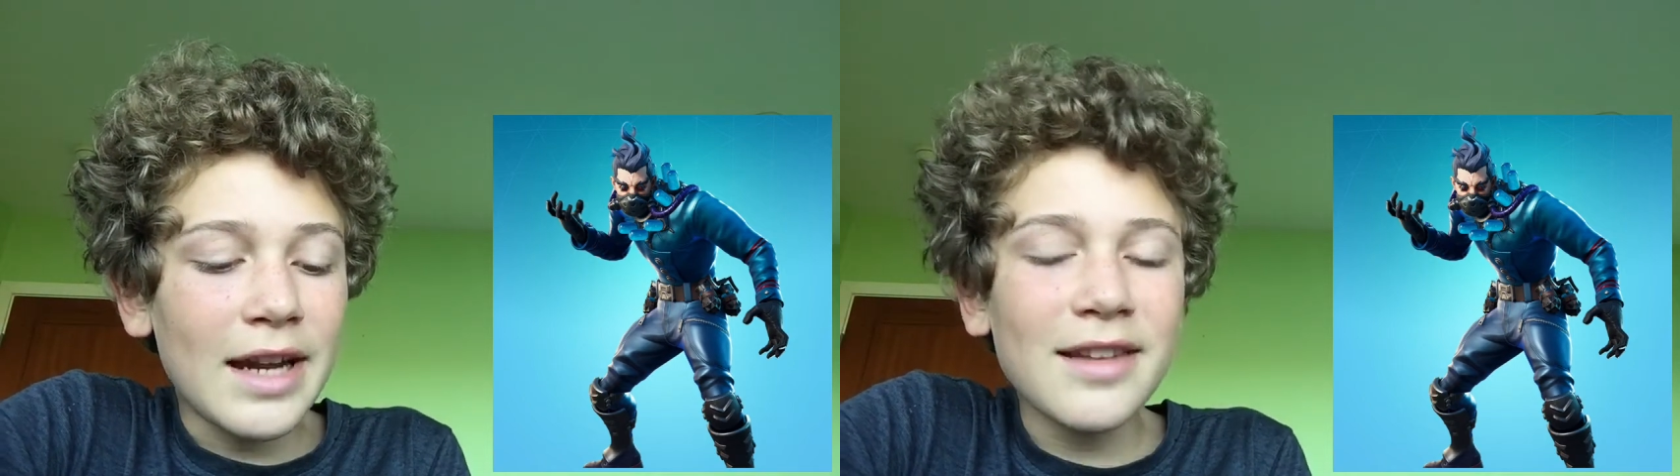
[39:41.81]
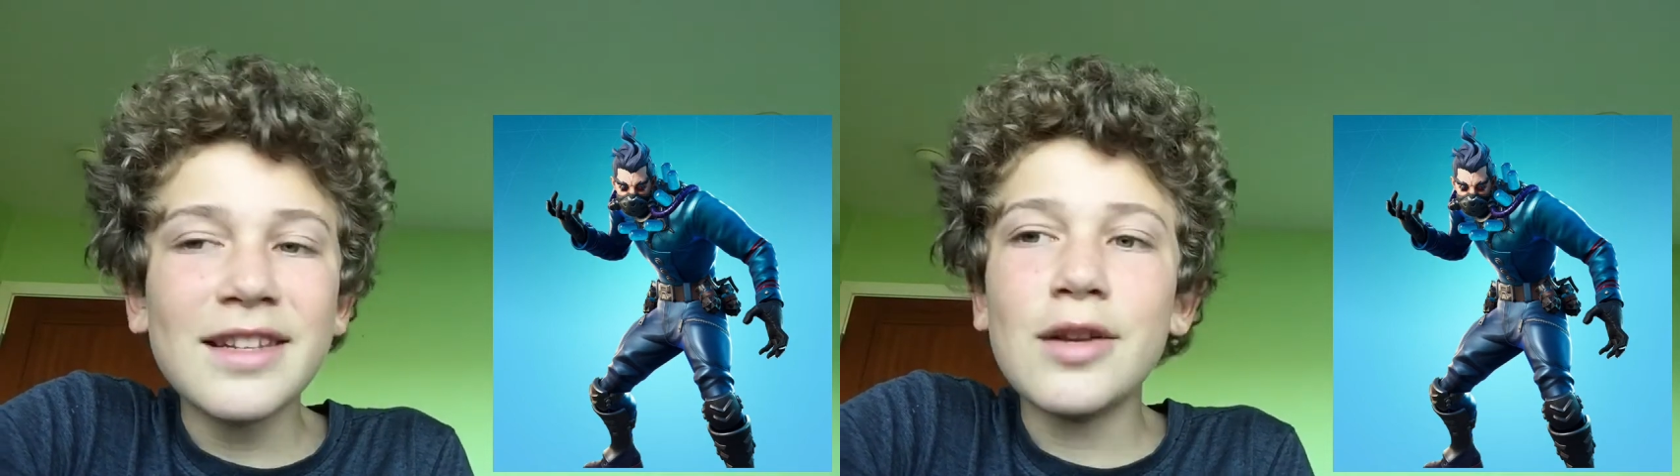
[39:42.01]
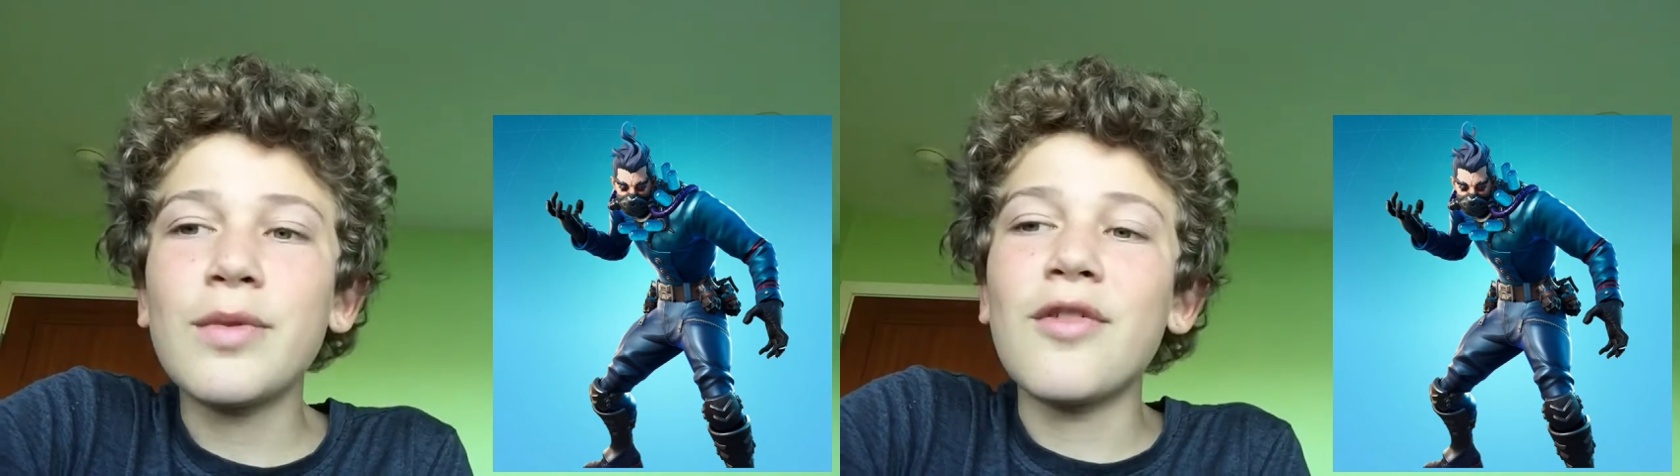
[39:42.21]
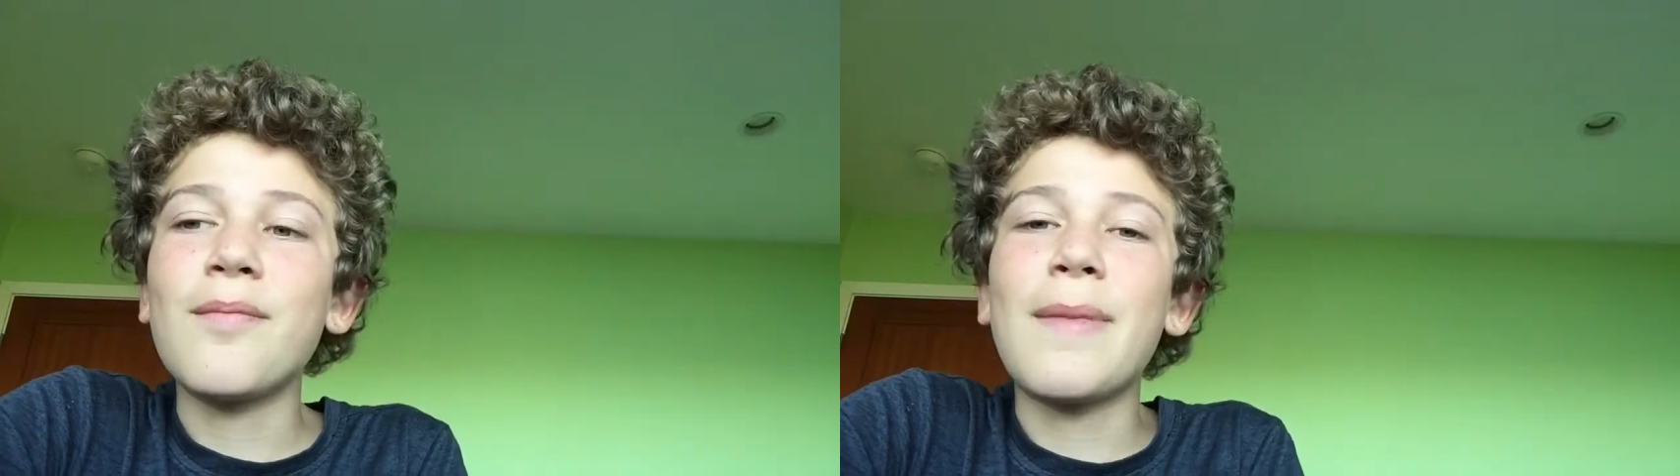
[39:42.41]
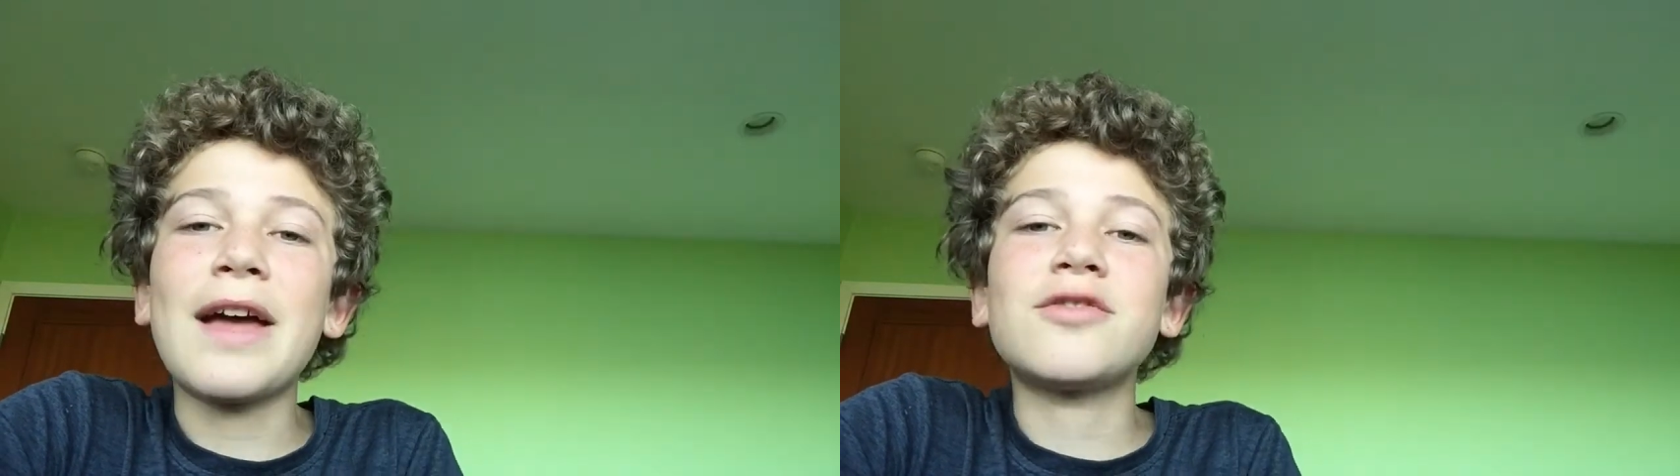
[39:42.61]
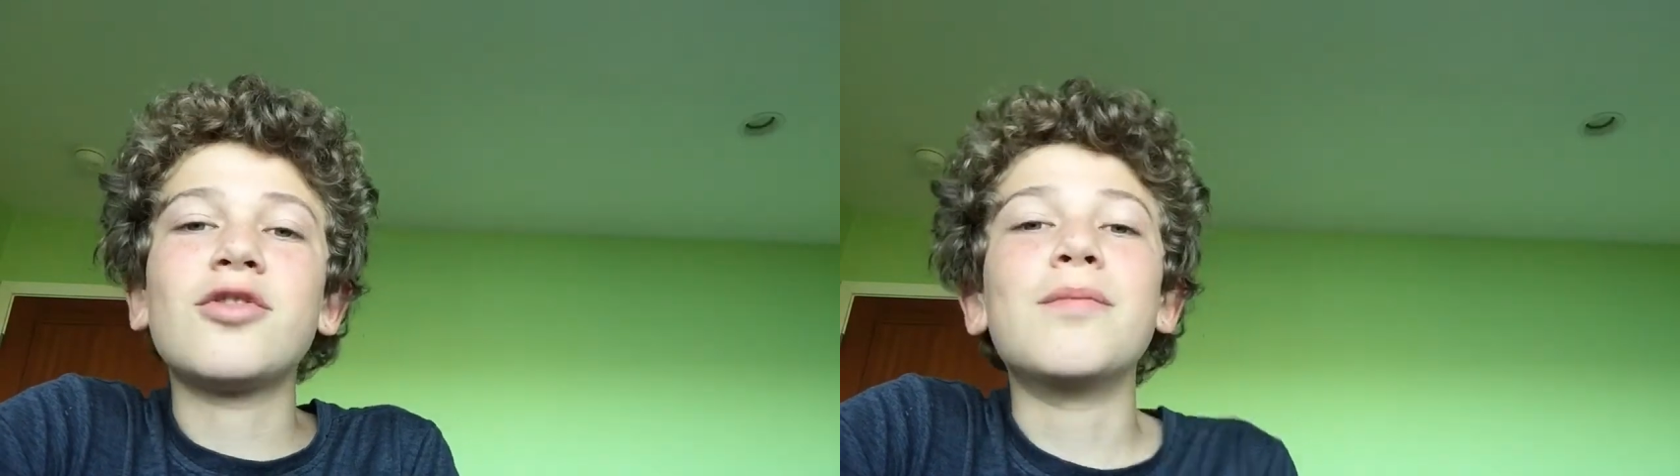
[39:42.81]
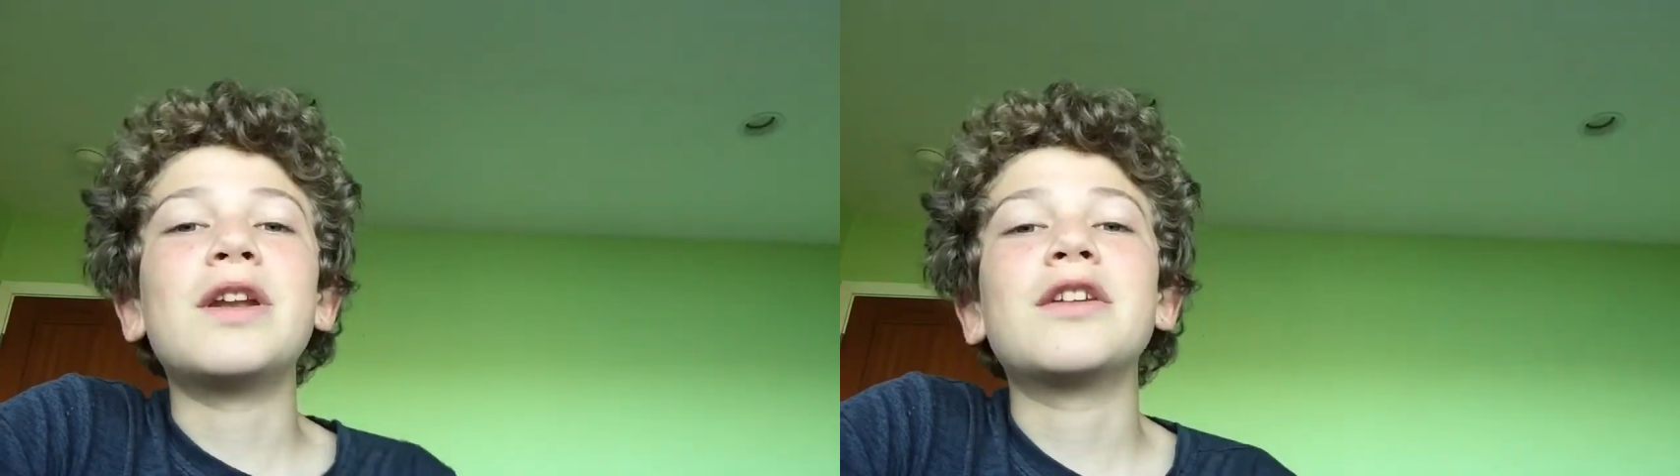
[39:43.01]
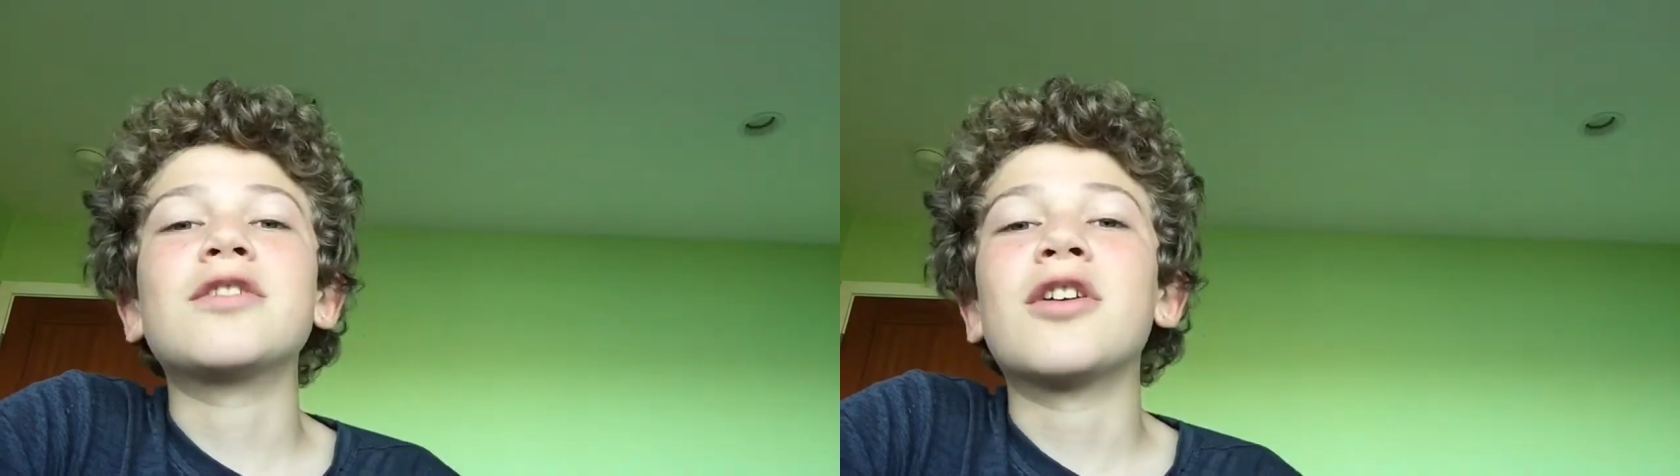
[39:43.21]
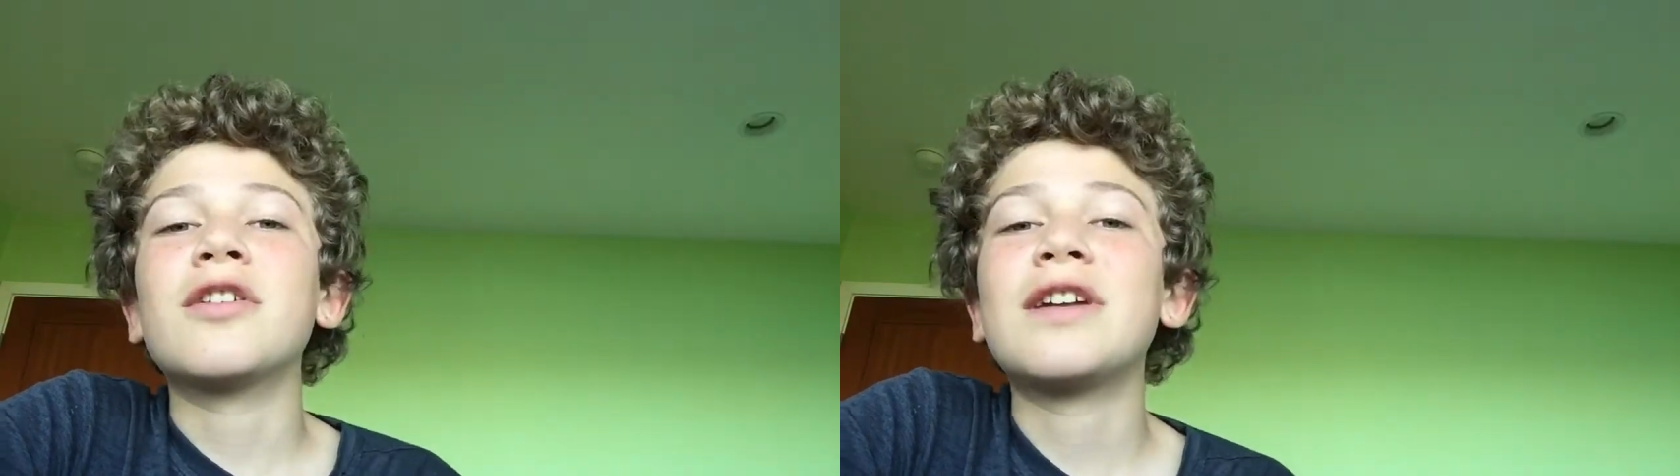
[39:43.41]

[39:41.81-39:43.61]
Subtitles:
19 we have Master Minotaur.